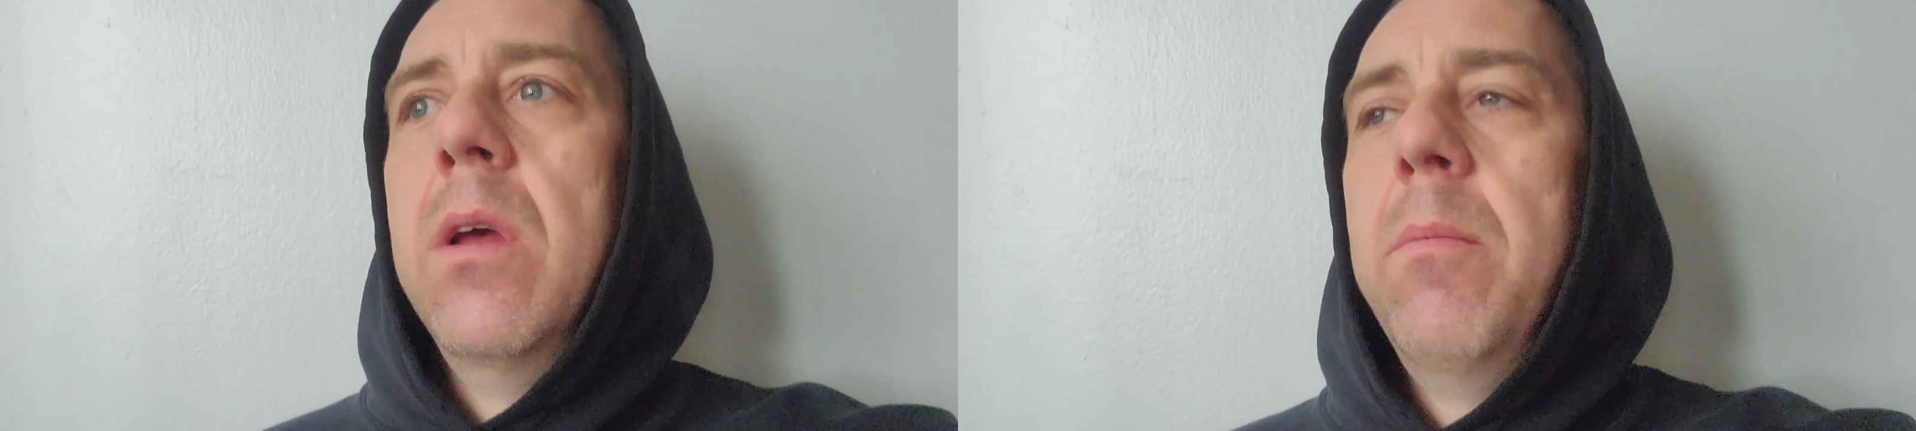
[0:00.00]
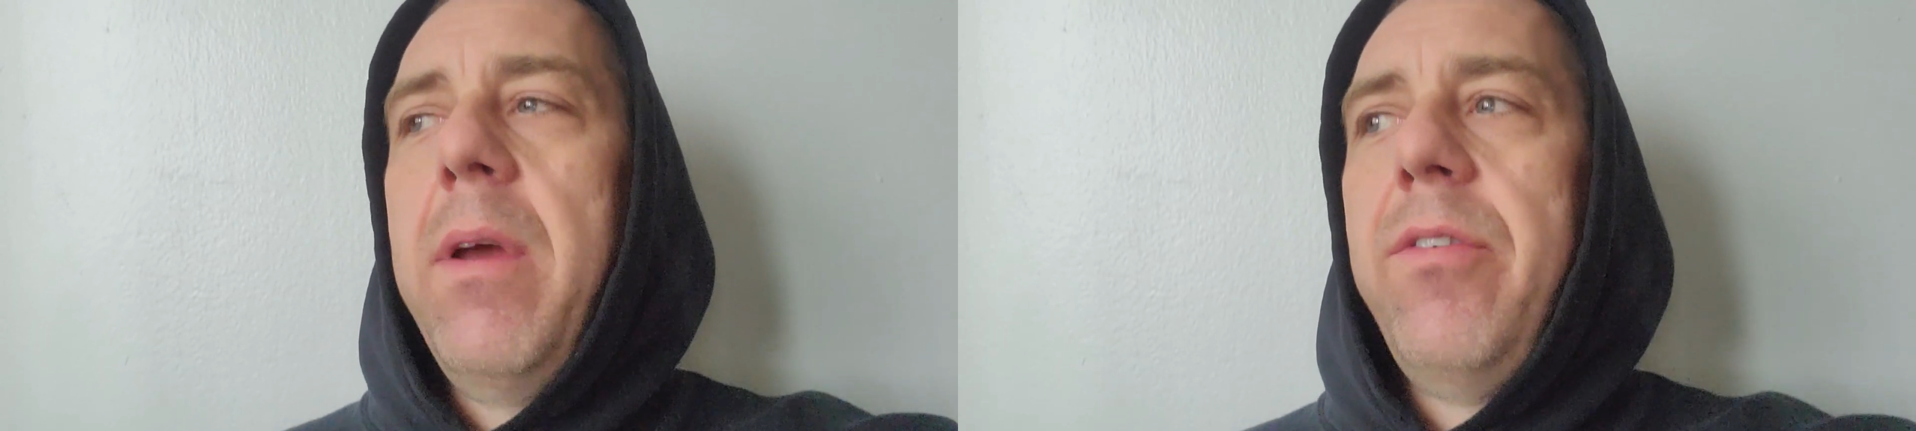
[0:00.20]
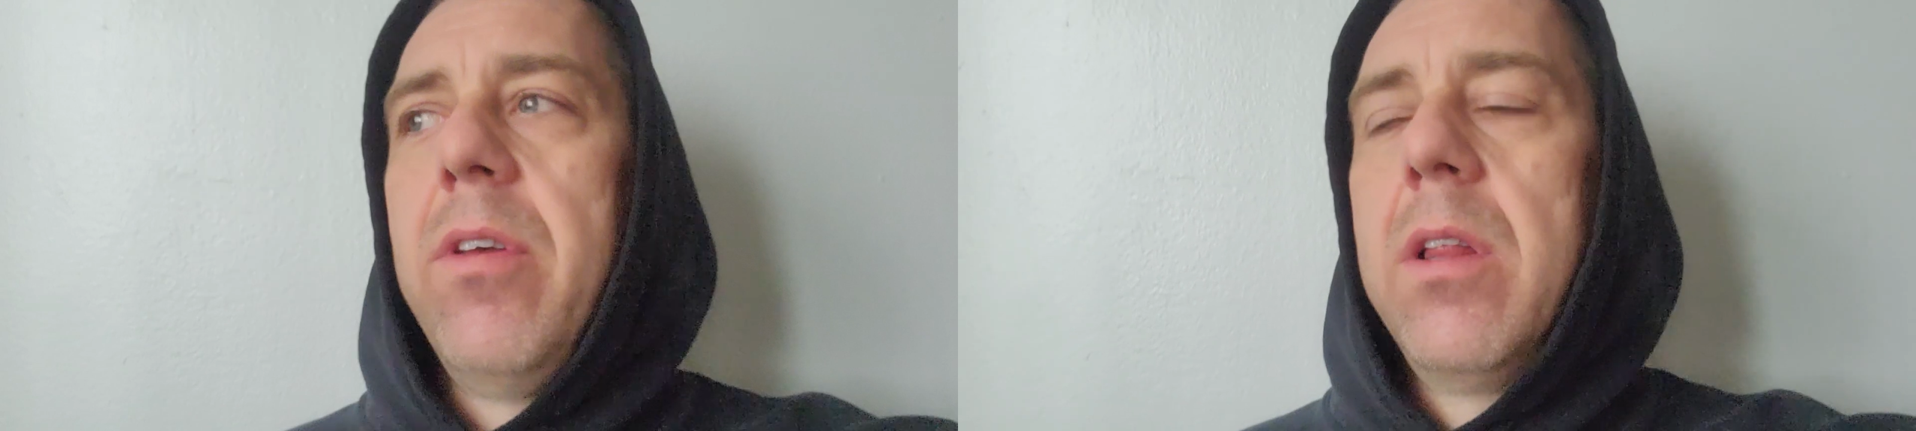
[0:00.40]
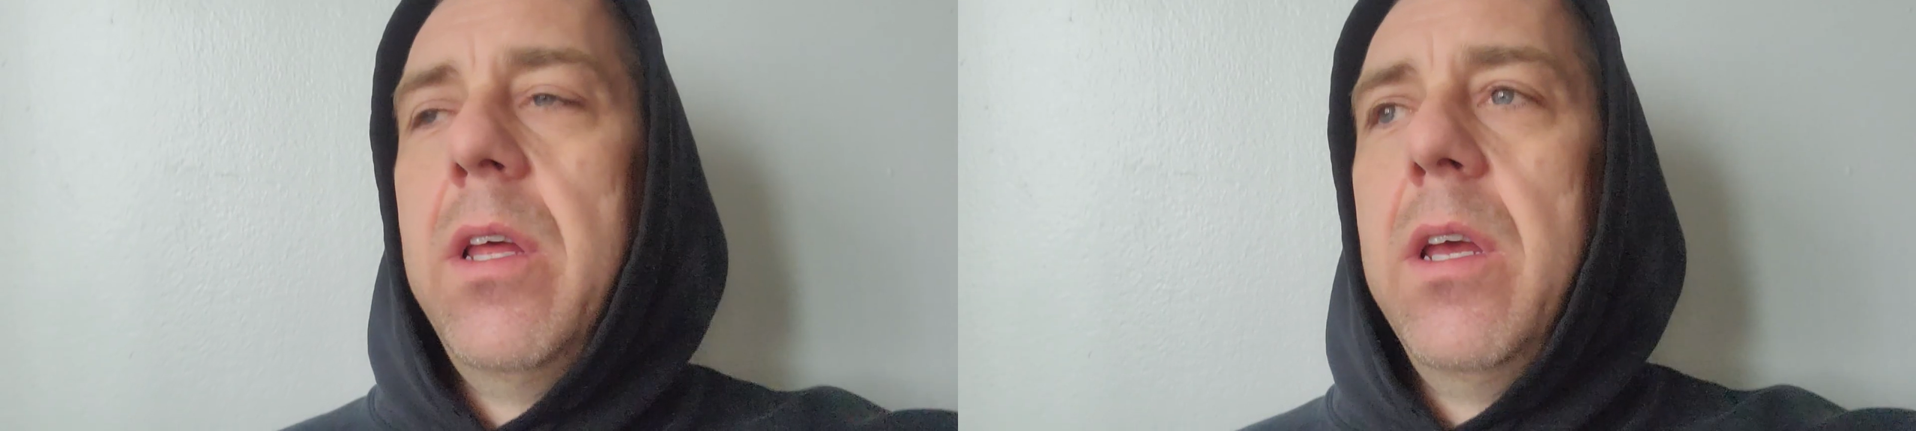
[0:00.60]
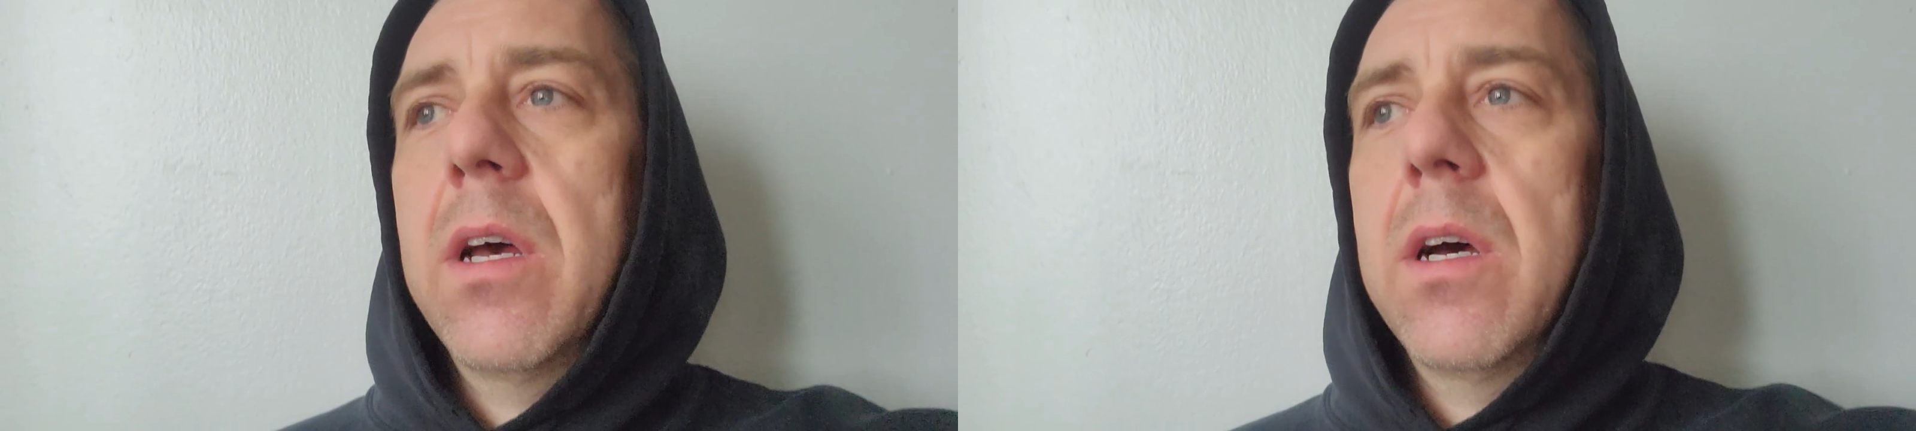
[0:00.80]

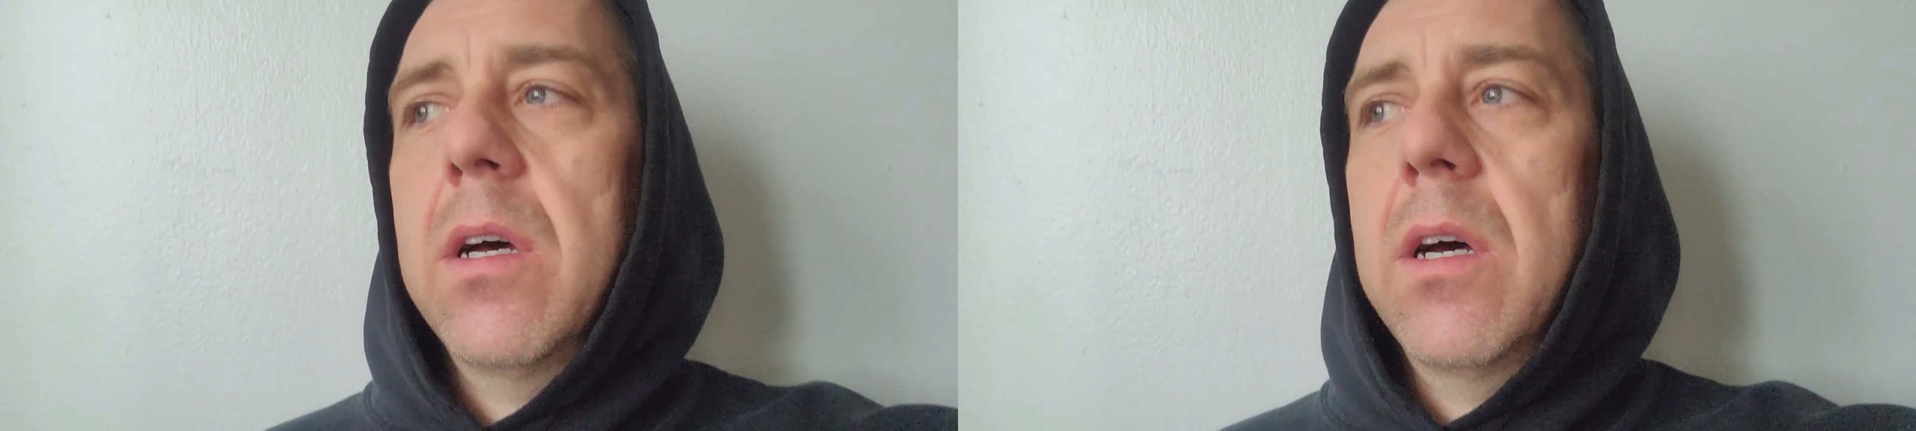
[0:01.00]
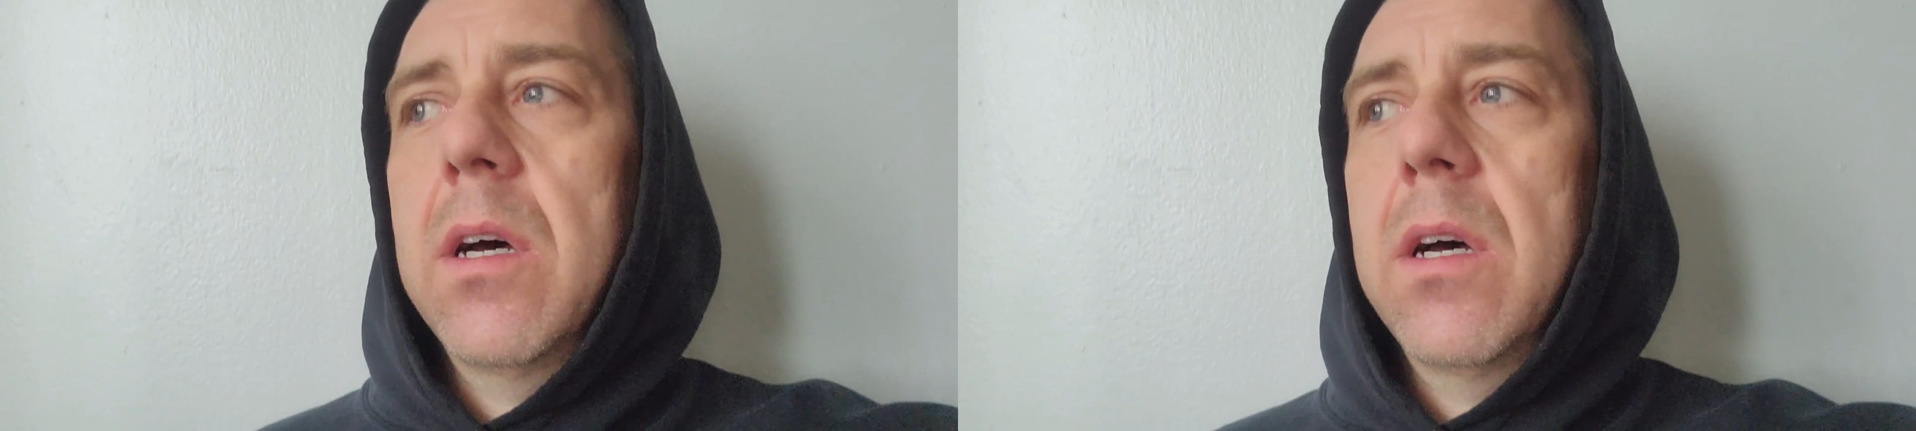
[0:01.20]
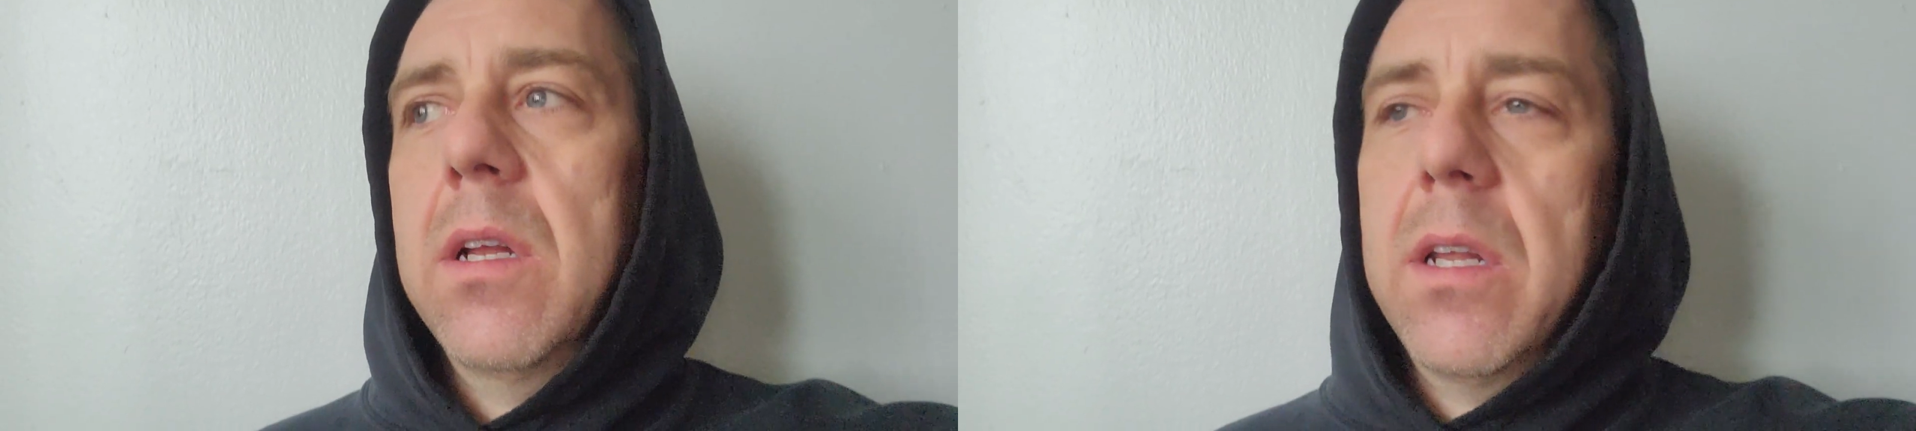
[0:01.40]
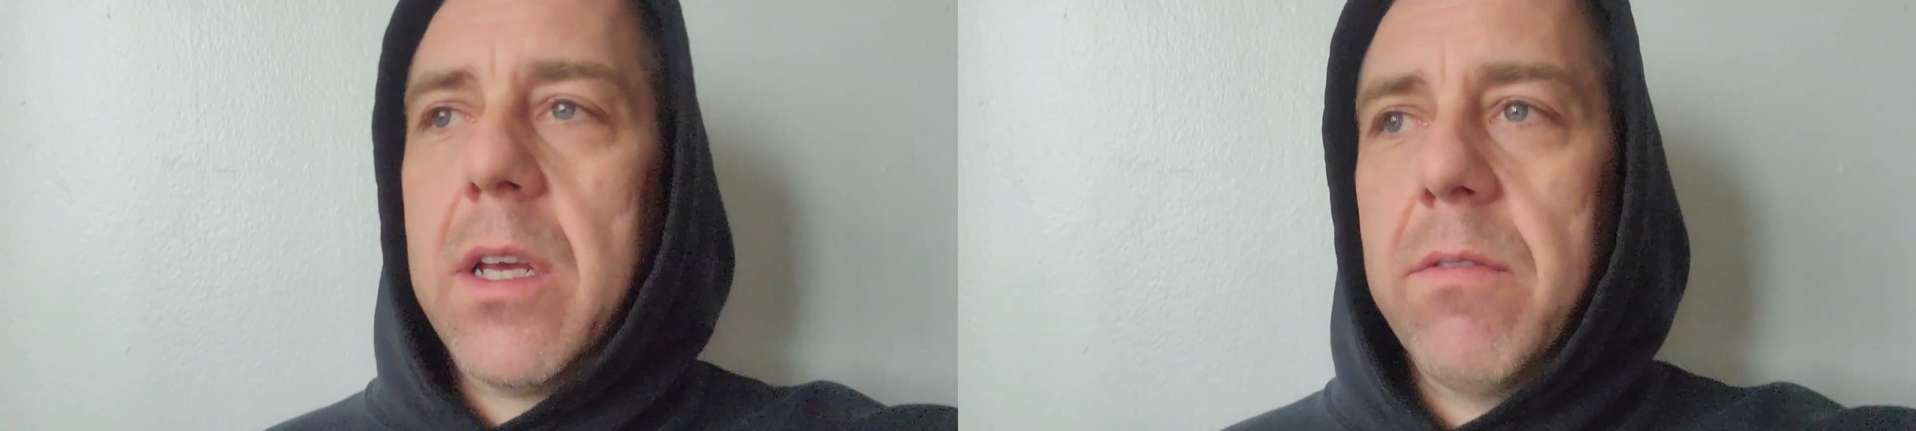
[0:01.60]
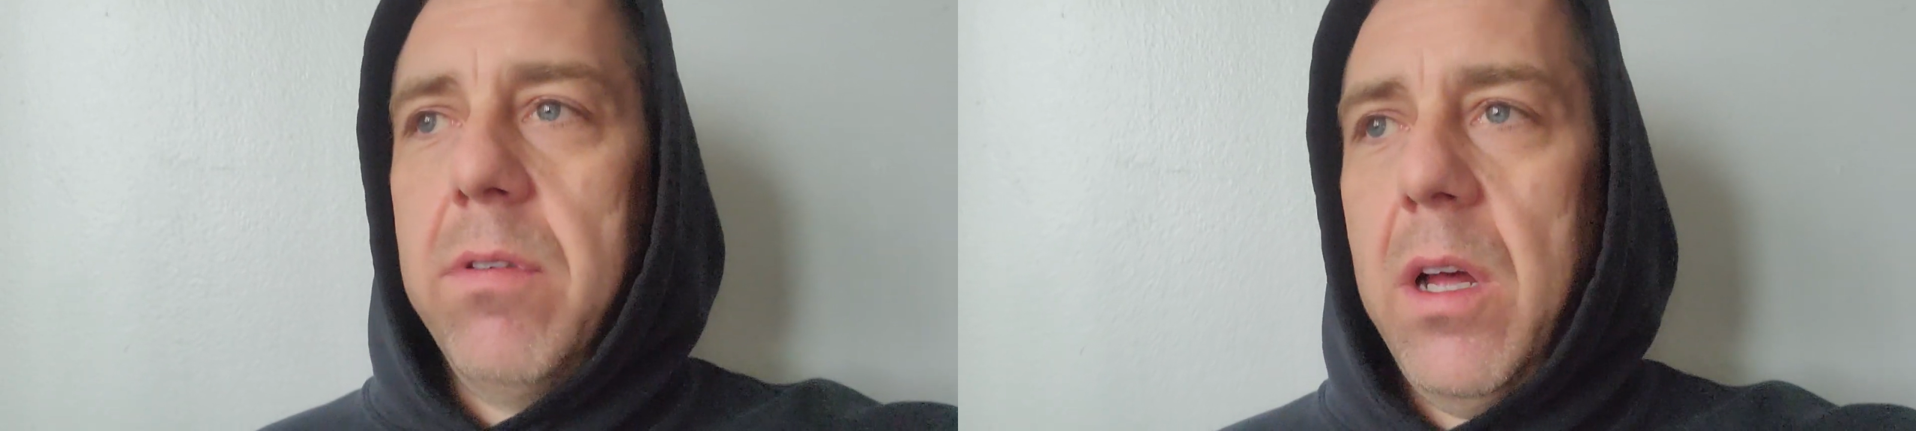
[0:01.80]
basically like
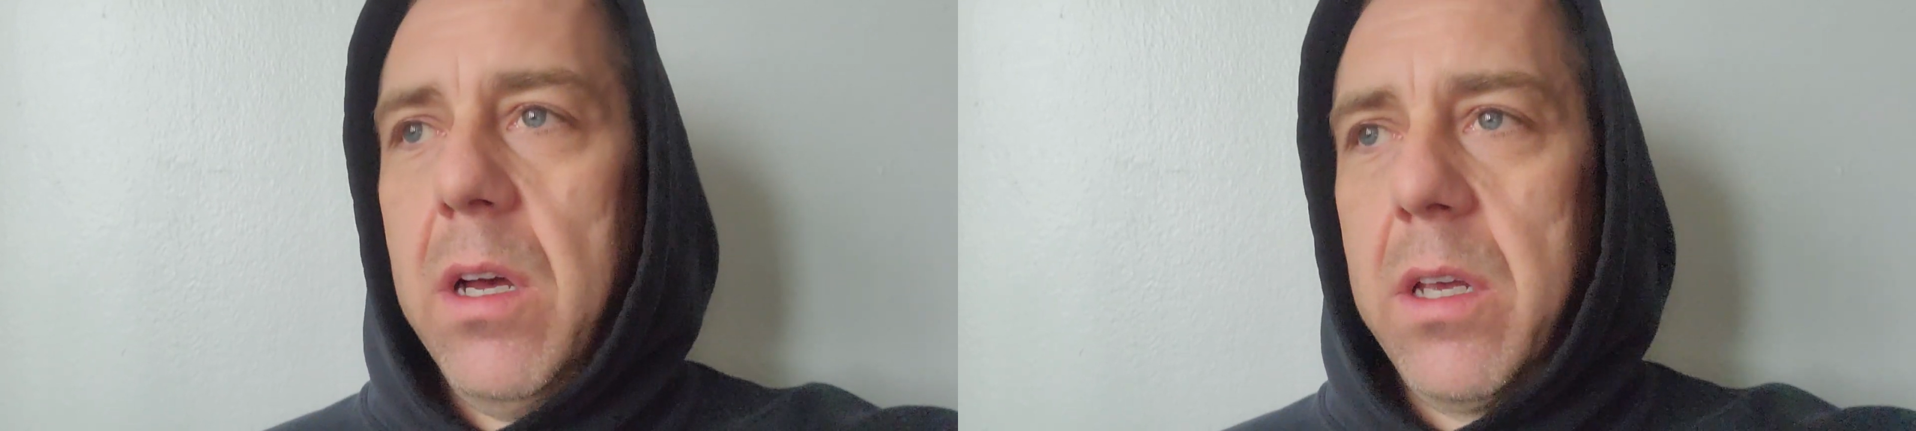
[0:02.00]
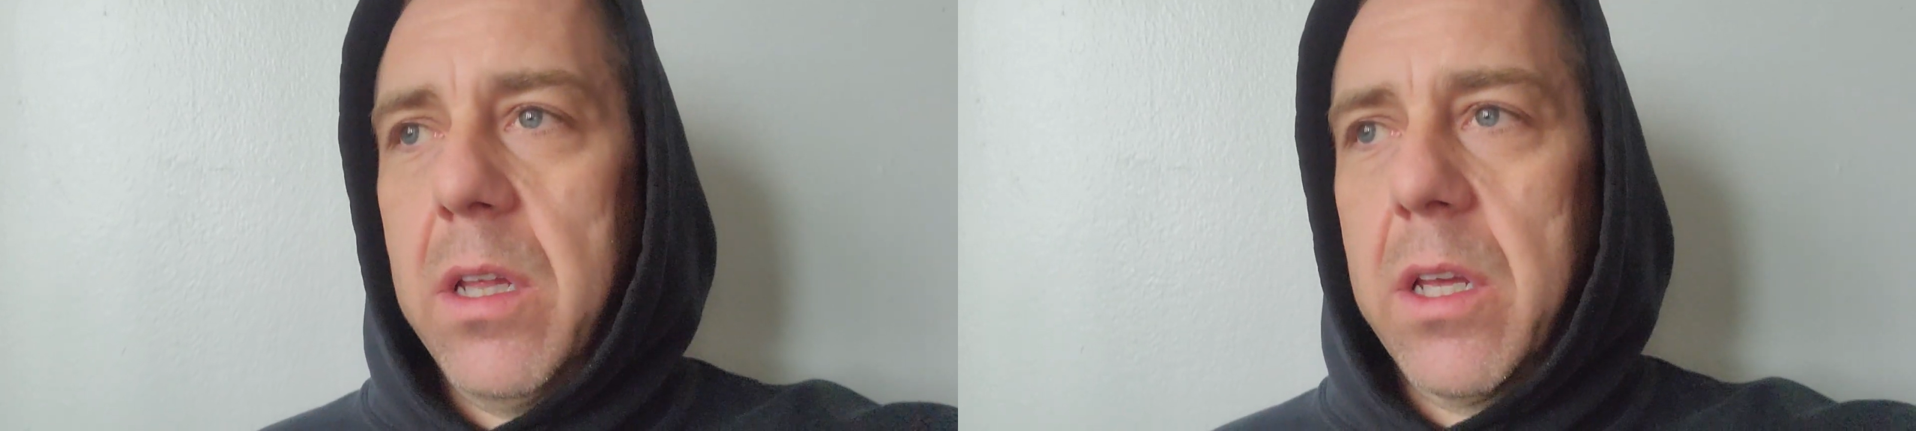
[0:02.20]
a vlogging,